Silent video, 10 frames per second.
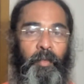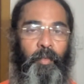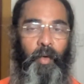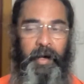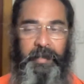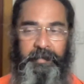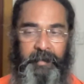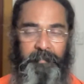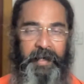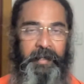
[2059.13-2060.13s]
what is
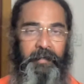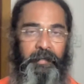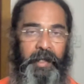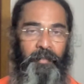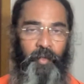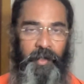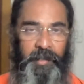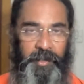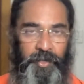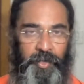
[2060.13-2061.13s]
the pedigree and what is
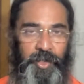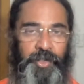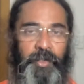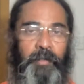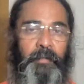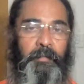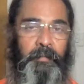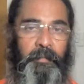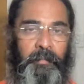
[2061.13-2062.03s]
the tradition